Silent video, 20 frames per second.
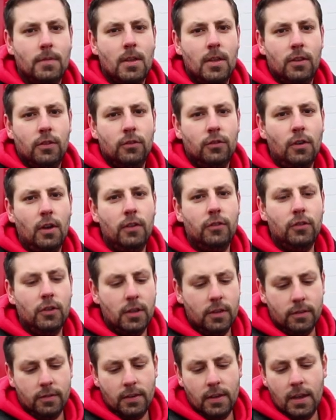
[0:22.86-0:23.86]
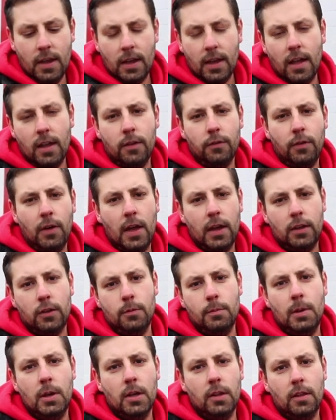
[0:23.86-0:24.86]
So as you can see, I got a
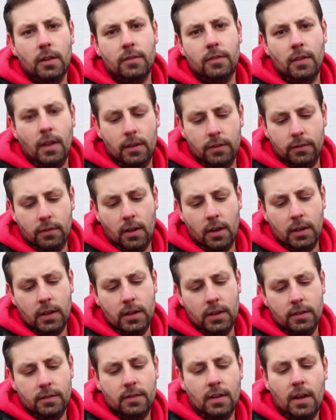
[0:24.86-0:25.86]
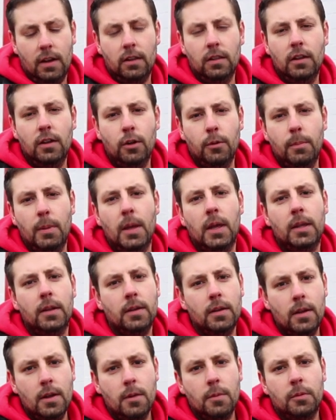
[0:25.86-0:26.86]
vacuum here that's not sucking. It's got a little bit.
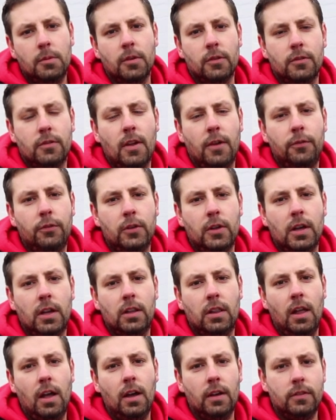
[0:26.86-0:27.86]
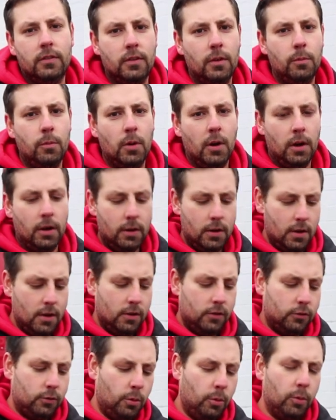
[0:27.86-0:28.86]
There's definitely a clog somewhere.
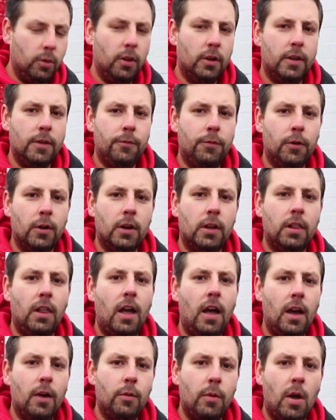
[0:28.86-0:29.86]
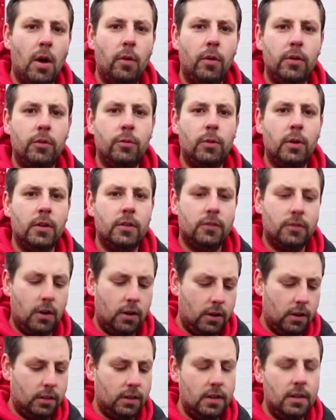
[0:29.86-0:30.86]
So when we're looking for a clog, we always want to
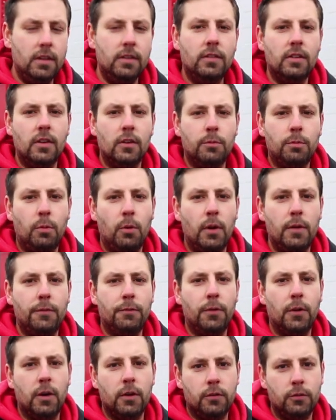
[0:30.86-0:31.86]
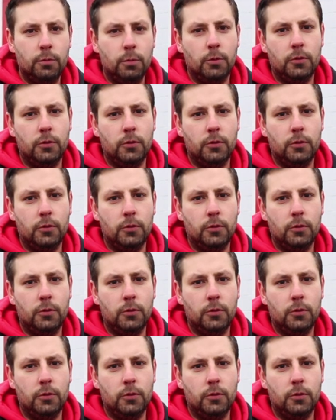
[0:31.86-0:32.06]
start at the easiest point first.